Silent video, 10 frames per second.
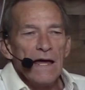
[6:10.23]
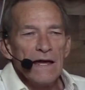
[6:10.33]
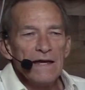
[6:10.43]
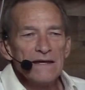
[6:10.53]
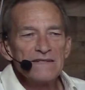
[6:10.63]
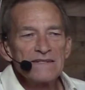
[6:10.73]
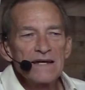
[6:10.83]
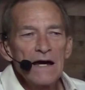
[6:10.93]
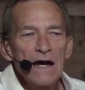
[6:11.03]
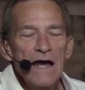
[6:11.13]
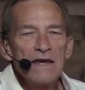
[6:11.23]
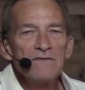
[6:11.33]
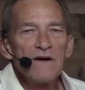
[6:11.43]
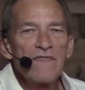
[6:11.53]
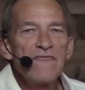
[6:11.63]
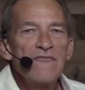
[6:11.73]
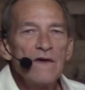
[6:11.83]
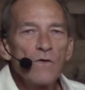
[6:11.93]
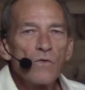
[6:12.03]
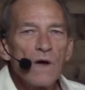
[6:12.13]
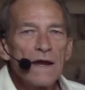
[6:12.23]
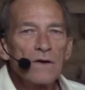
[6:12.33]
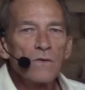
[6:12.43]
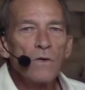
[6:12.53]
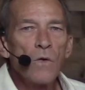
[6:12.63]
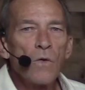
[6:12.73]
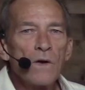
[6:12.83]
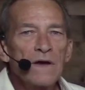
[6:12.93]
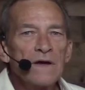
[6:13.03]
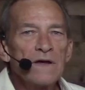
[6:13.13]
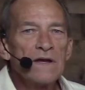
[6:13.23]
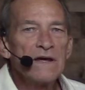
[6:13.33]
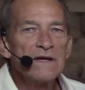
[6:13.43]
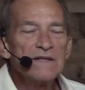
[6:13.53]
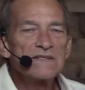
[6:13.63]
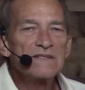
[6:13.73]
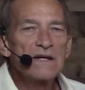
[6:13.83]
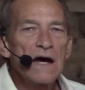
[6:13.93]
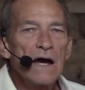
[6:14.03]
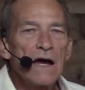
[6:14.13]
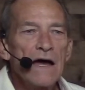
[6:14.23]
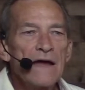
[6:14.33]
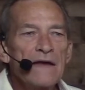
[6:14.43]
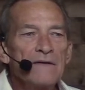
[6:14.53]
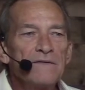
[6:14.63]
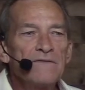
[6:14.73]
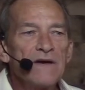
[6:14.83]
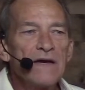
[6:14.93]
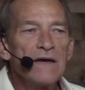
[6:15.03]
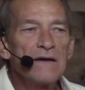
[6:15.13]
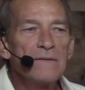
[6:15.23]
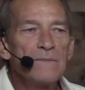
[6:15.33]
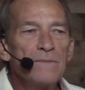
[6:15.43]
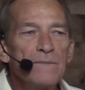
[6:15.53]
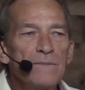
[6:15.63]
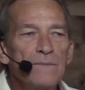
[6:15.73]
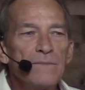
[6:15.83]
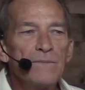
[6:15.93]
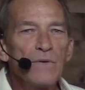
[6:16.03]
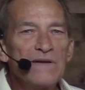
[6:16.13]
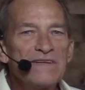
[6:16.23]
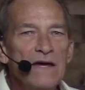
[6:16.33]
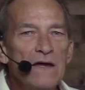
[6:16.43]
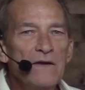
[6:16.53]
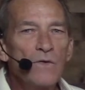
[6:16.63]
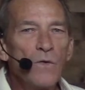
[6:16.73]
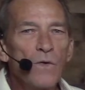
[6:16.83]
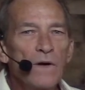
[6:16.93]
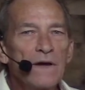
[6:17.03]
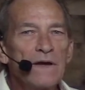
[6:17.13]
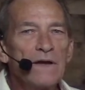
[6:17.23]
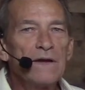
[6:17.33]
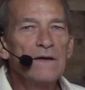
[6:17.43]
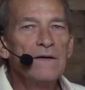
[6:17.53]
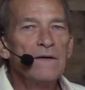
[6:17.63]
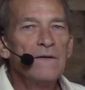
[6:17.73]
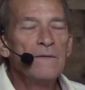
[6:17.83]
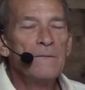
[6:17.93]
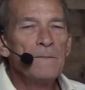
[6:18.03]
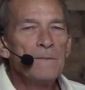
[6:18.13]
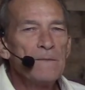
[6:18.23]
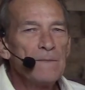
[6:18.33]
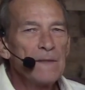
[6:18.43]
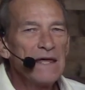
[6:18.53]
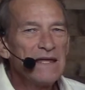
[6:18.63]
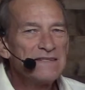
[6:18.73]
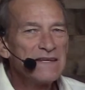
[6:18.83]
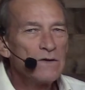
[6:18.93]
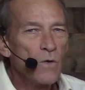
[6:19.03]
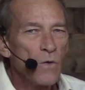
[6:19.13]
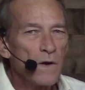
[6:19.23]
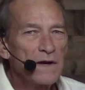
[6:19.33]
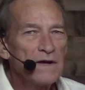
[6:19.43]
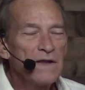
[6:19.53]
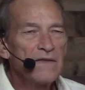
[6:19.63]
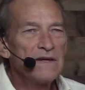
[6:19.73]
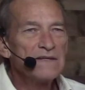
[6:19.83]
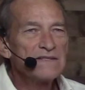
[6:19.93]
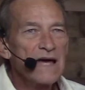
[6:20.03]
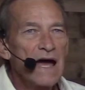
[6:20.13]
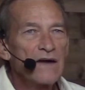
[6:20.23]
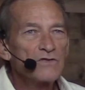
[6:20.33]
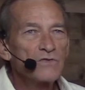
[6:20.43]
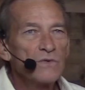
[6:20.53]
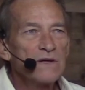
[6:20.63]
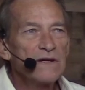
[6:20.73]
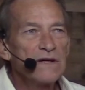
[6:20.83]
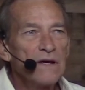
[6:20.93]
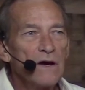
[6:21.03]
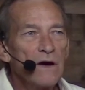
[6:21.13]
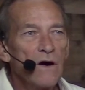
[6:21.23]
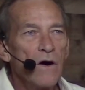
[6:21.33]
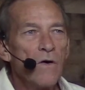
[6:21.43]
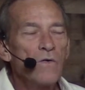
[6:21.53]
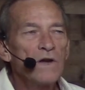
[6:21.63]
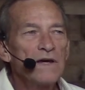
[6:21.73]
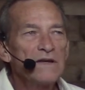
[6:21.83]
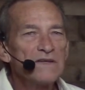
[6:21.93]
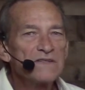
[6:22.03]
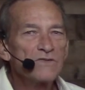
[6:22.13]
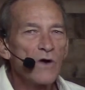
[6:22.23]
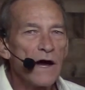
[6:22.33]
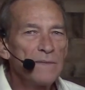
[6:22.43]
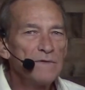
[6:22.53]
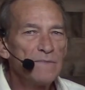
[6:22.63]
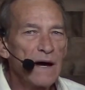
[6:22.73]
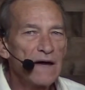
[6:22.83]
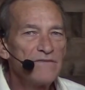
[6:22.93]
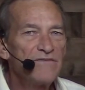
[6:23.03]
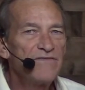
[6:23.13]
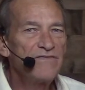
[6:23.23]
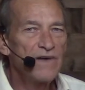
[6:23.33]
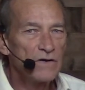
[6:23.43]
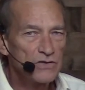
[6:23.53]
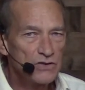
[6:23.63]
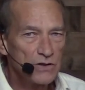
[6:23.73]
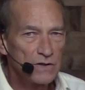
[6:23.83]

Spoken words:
it's kind of a theoretical organ. It's kind of a pretend organ. It's an organ that is actually only described by function,